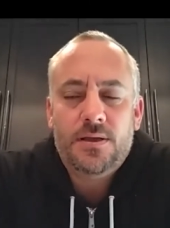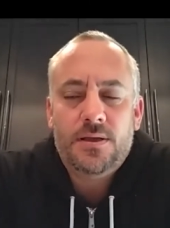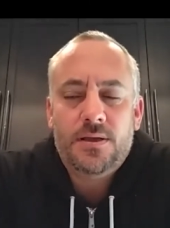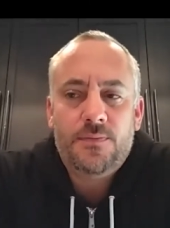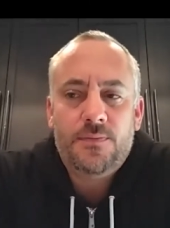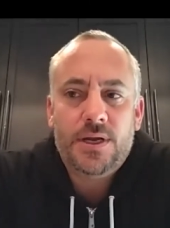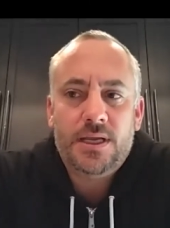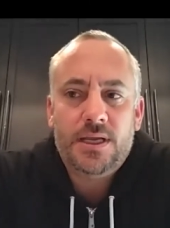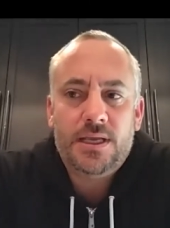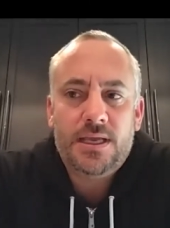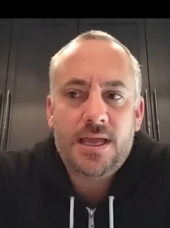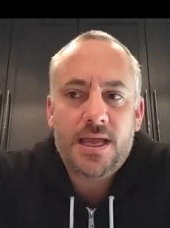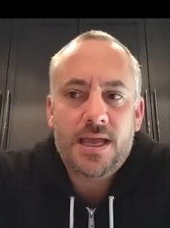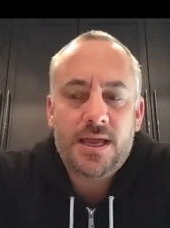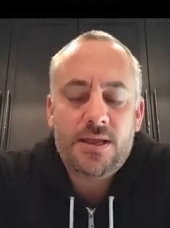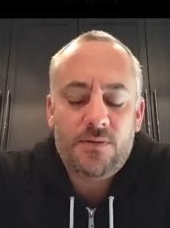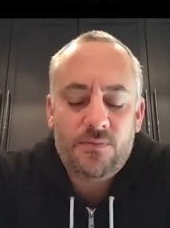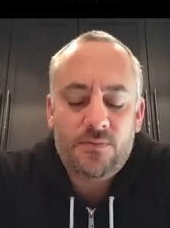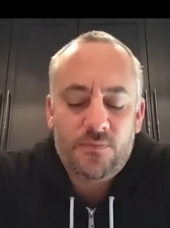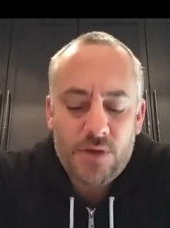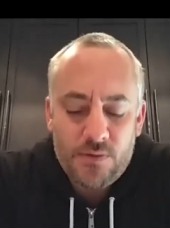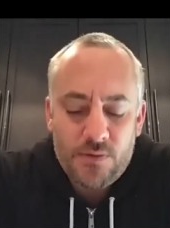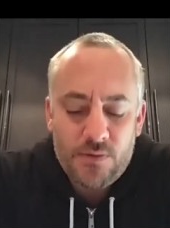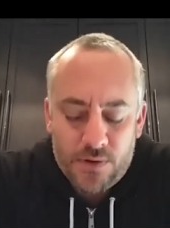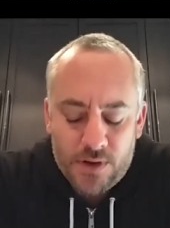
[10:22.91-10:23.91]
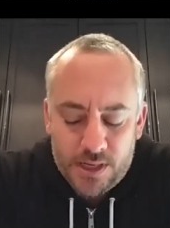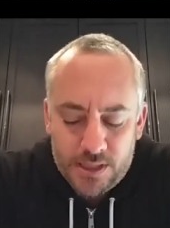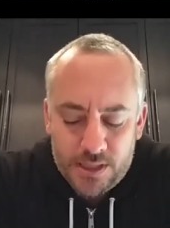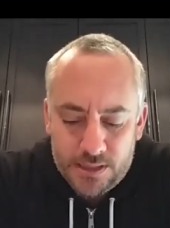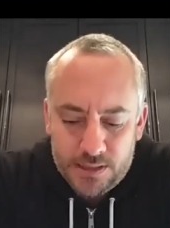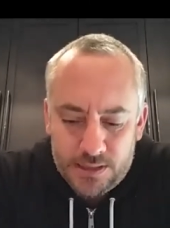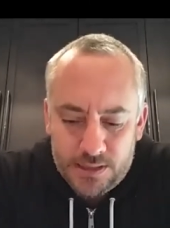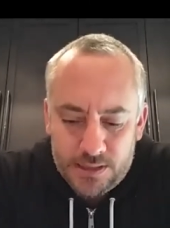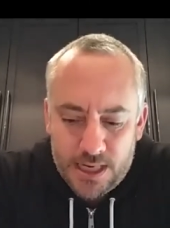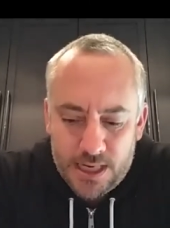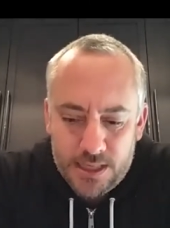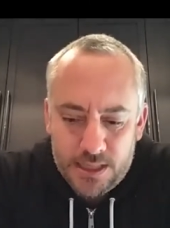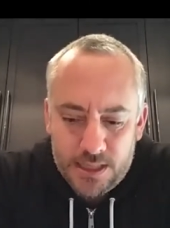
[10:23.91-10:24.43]
but again, we want
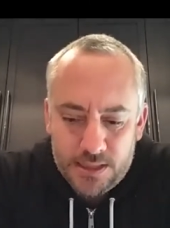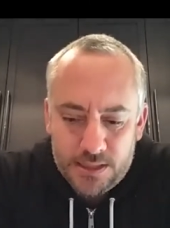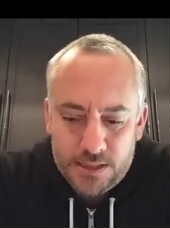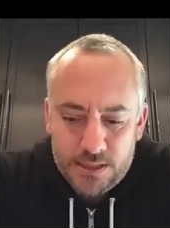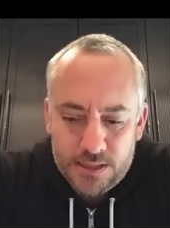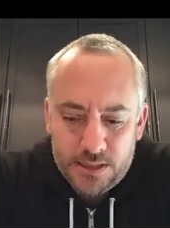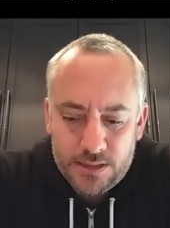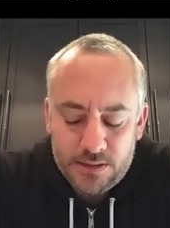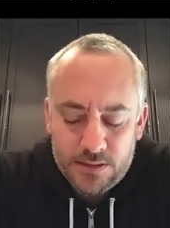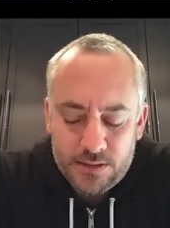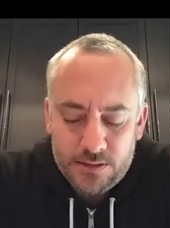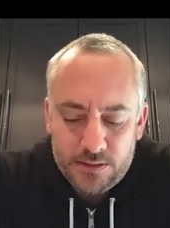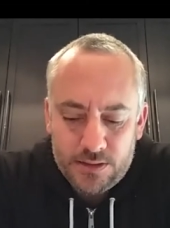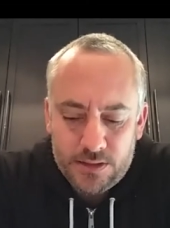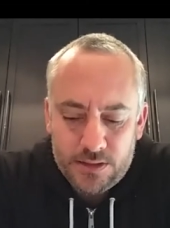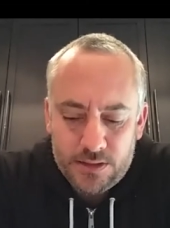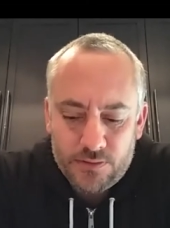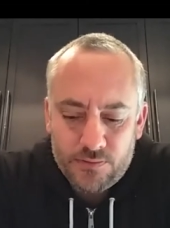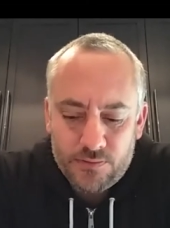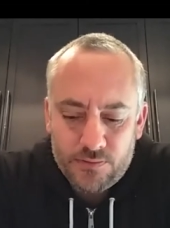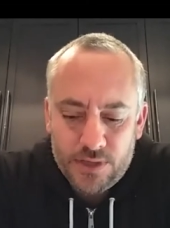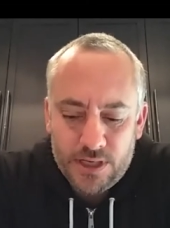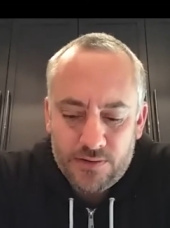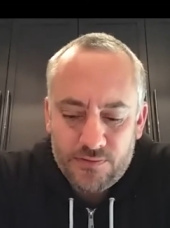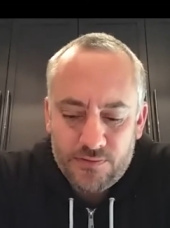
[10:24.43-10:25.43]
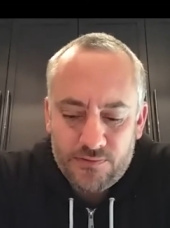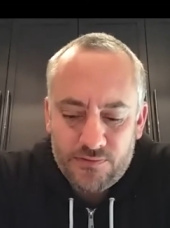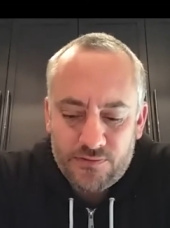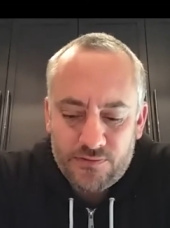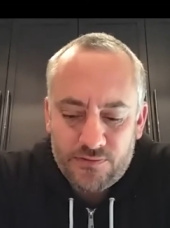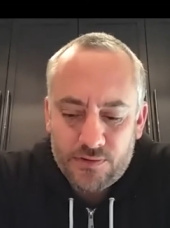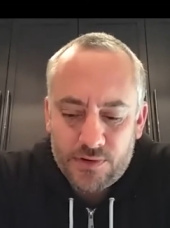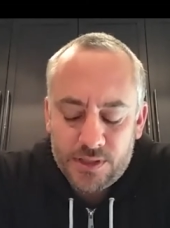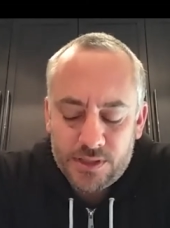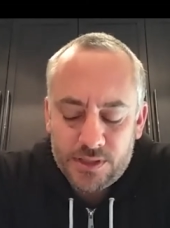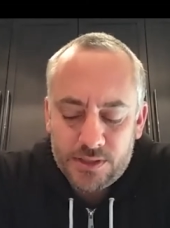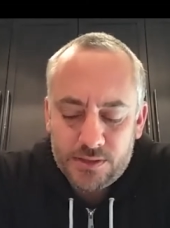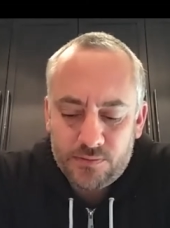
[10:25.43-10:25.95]
data to to
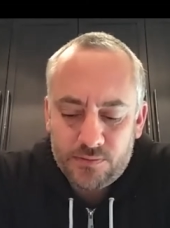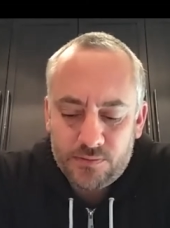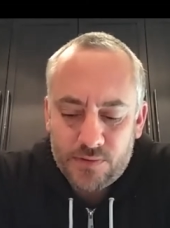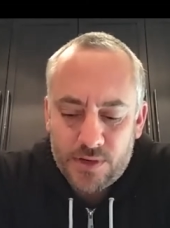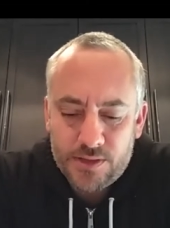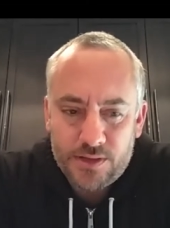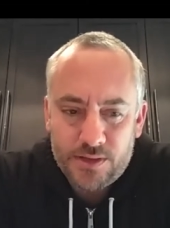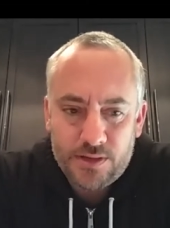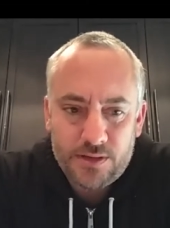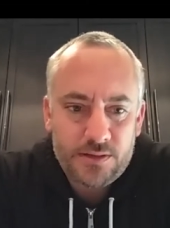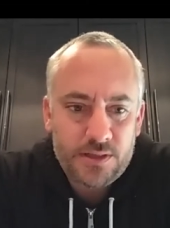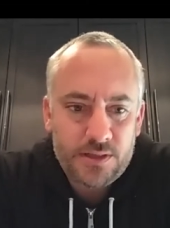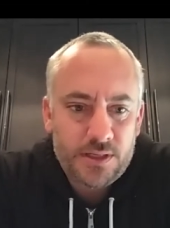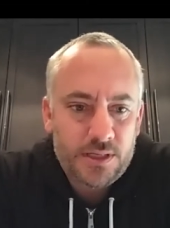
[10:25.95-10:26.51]
reinforce whether